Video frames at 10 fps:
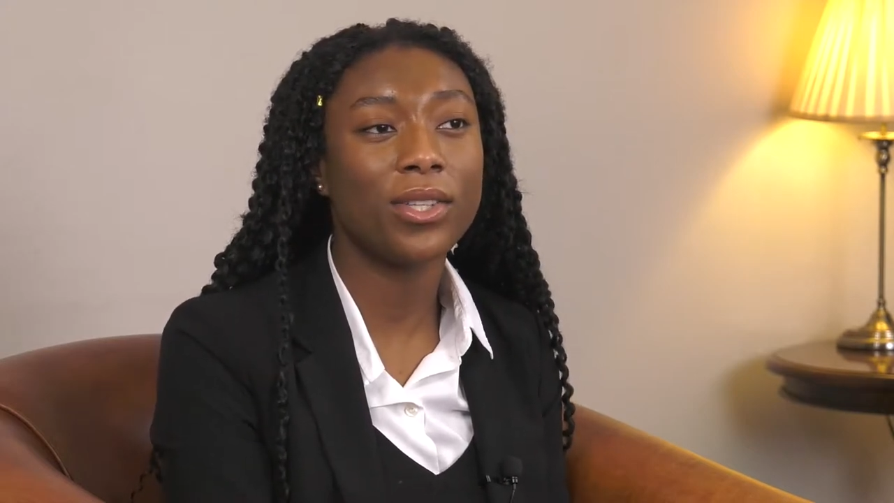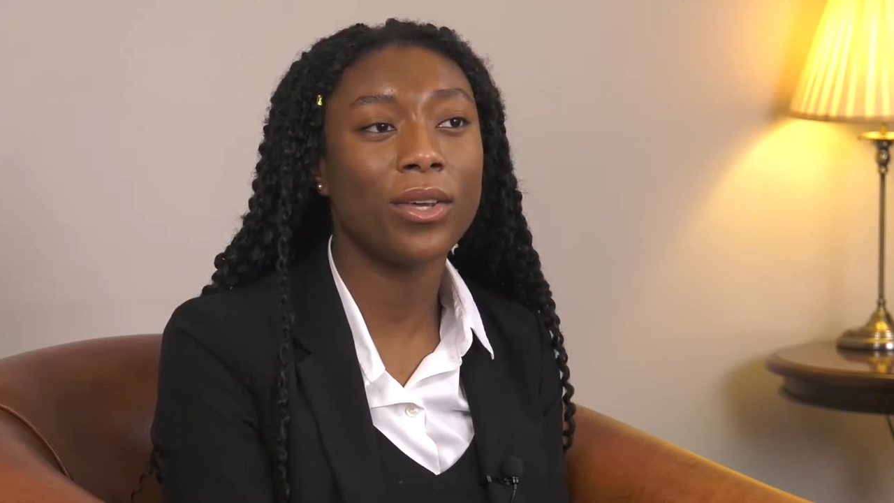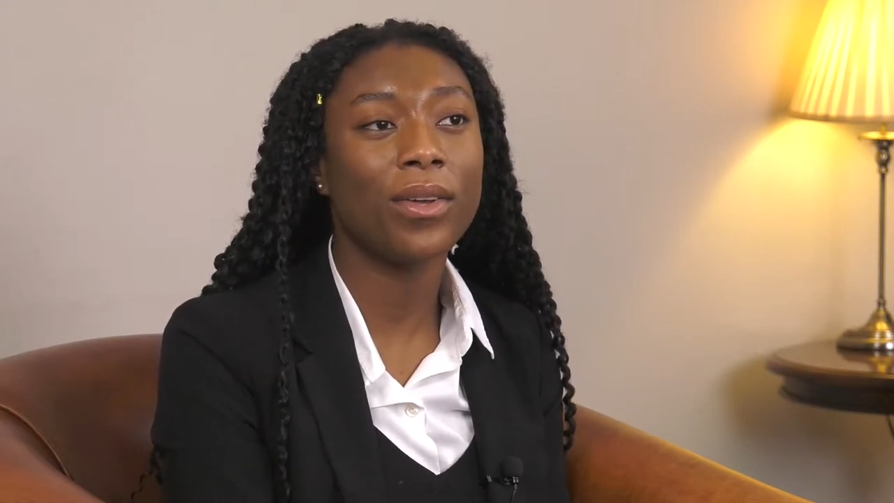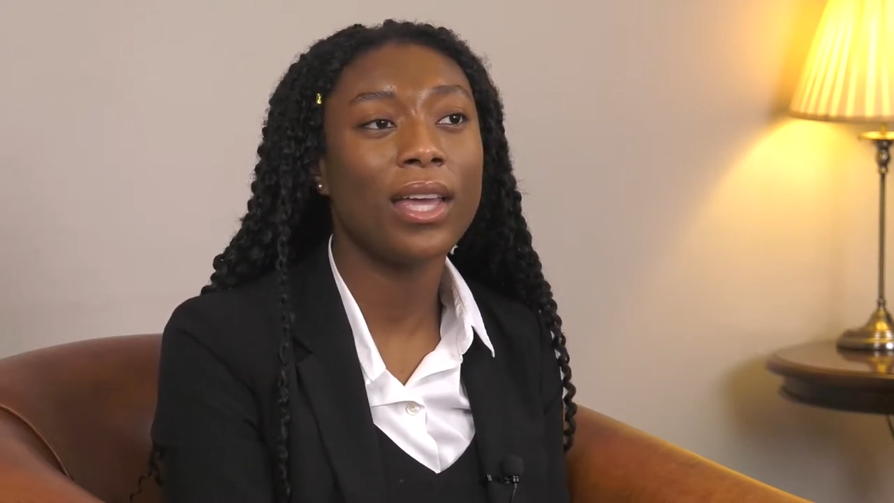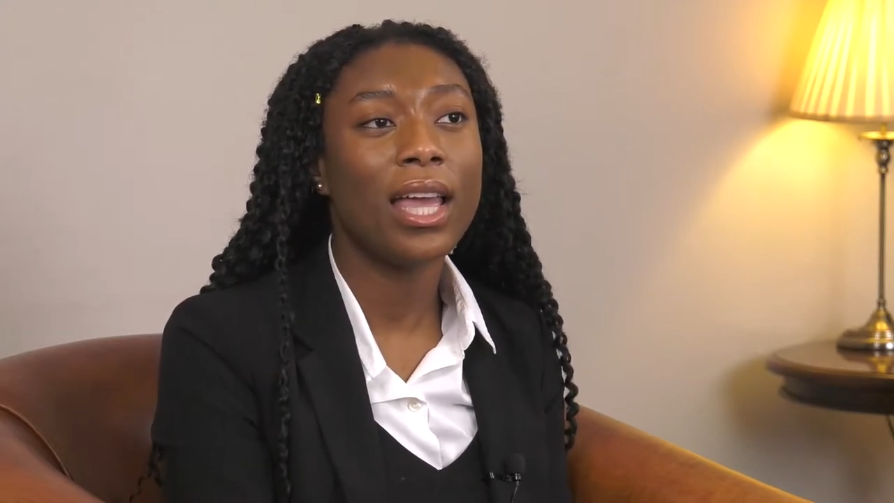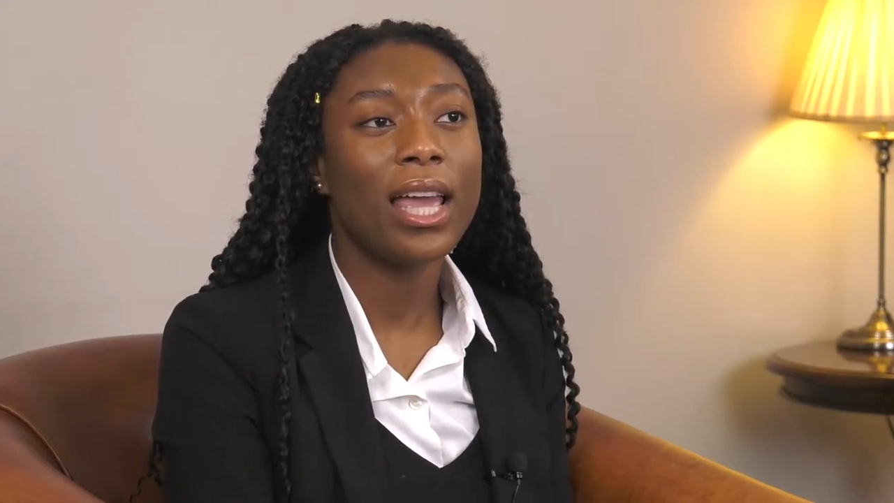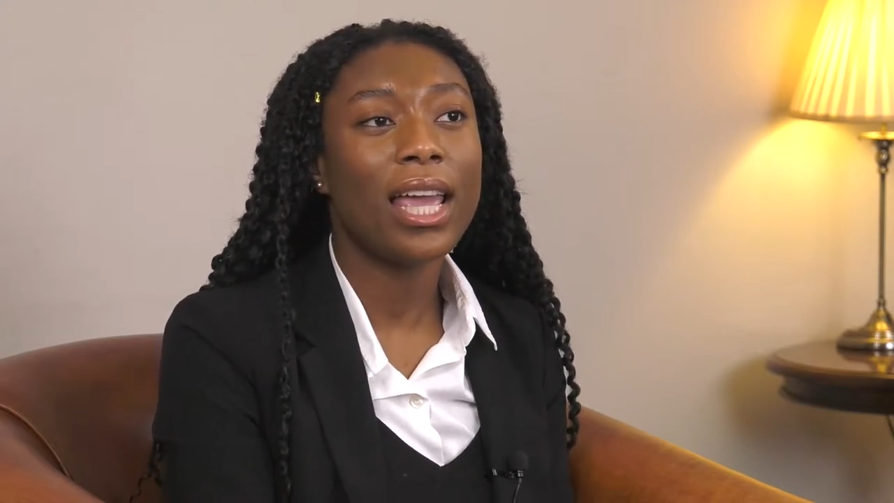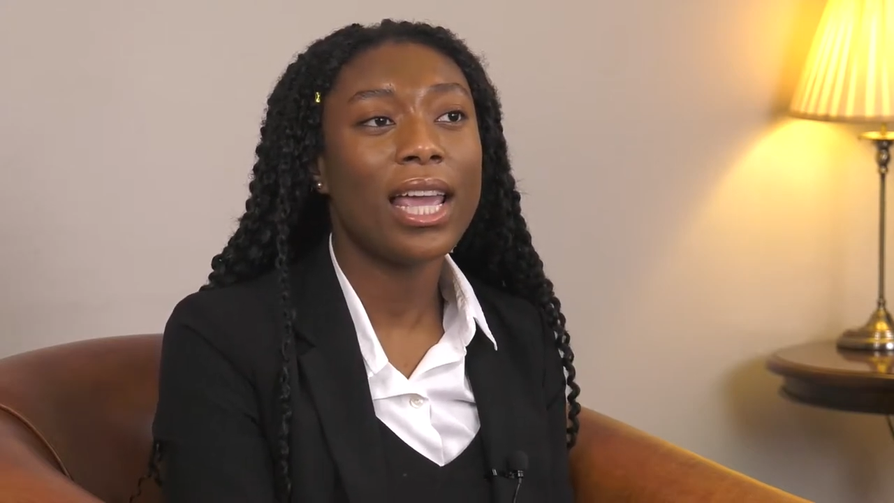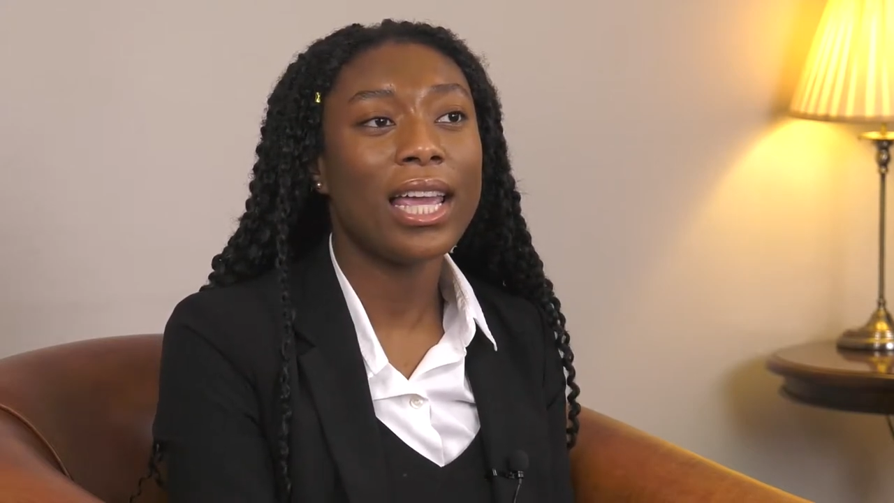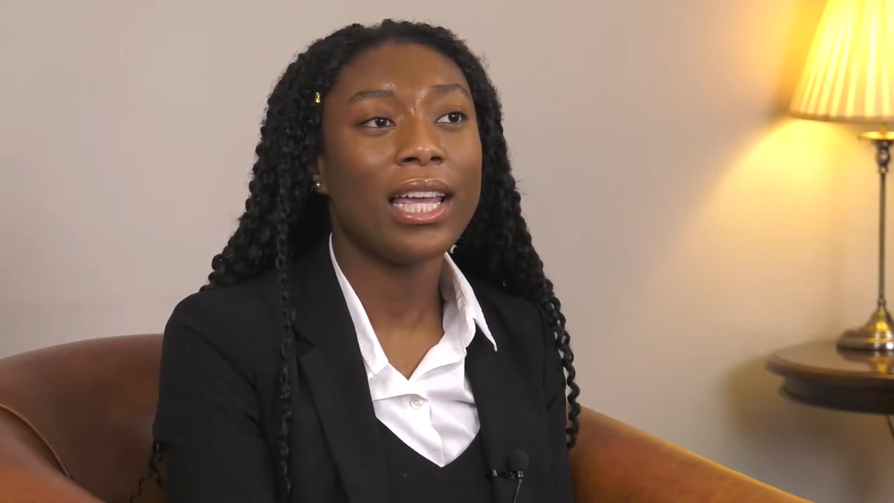So
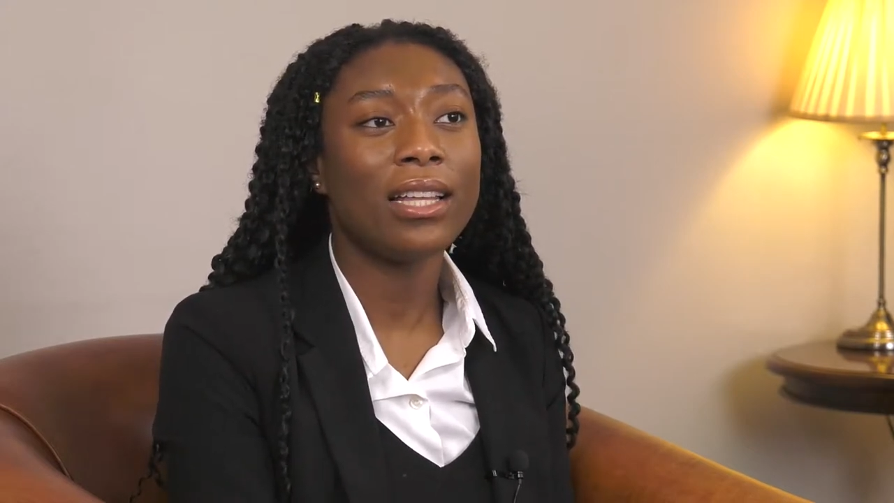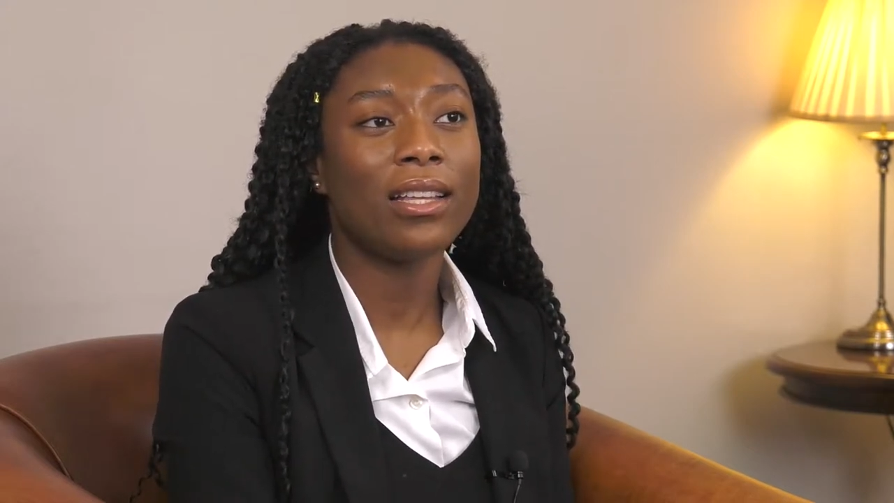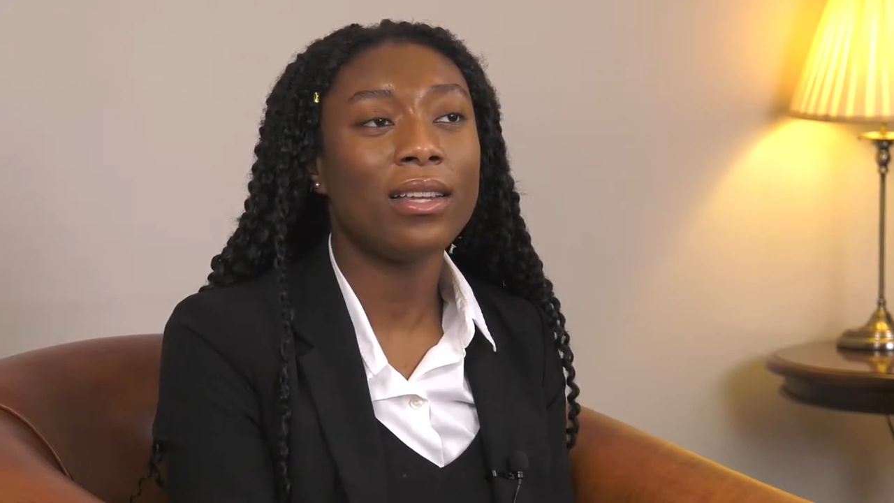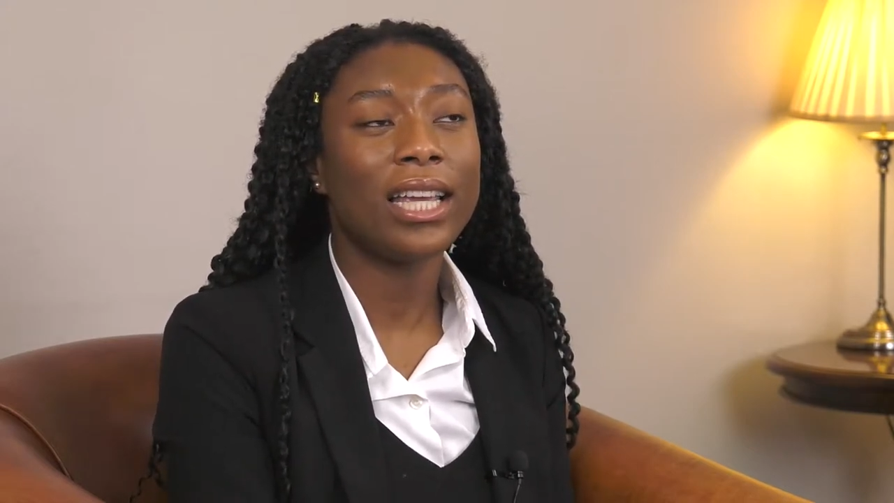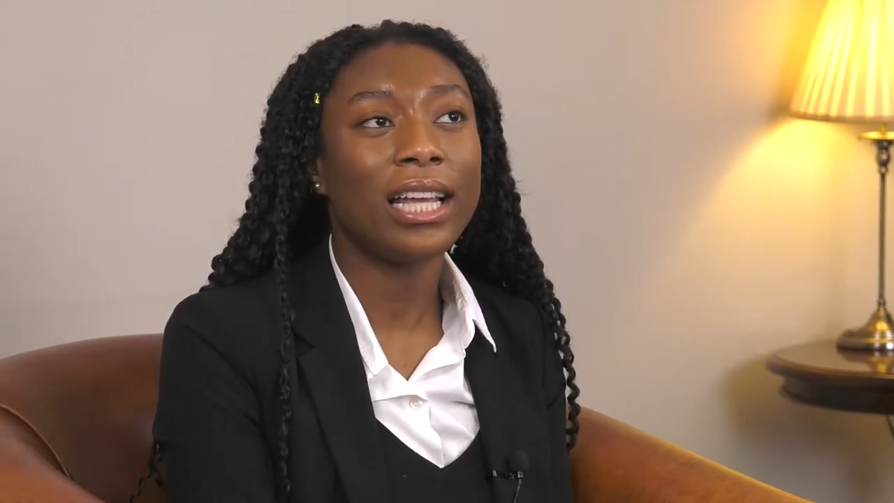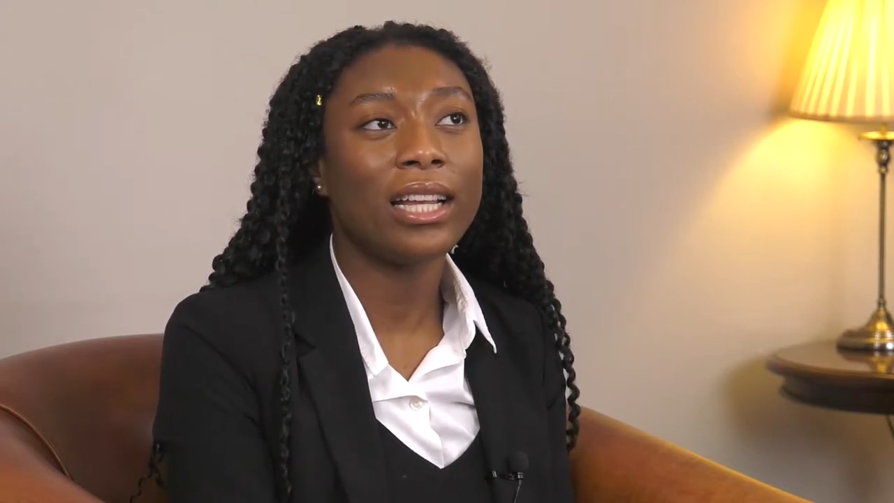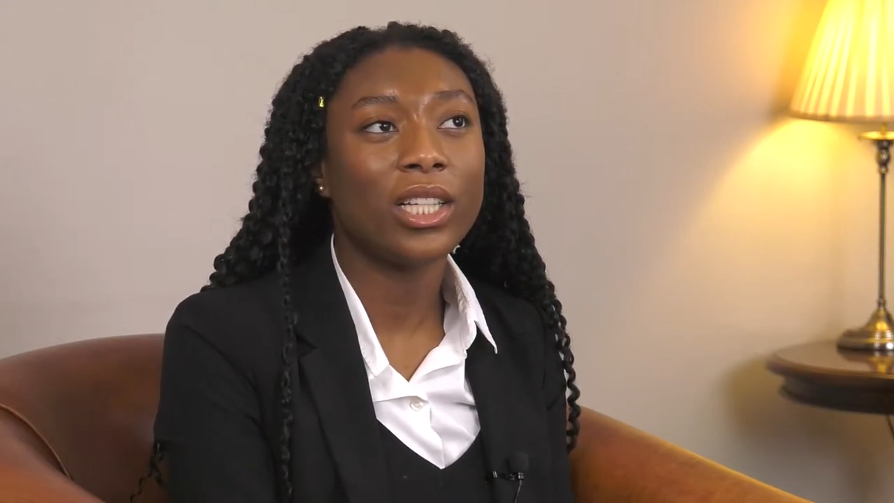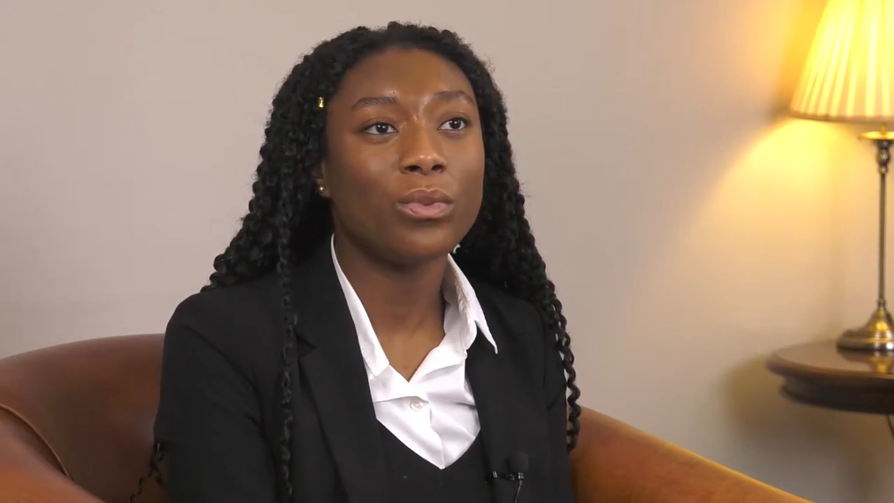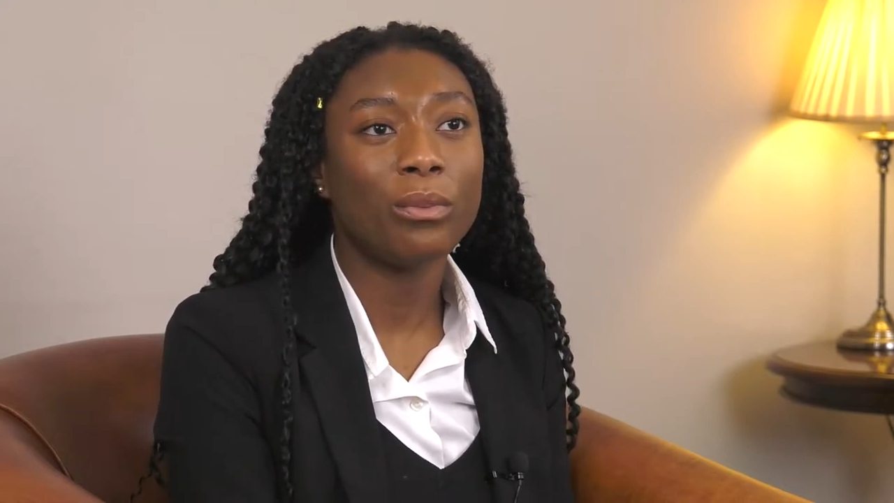in English,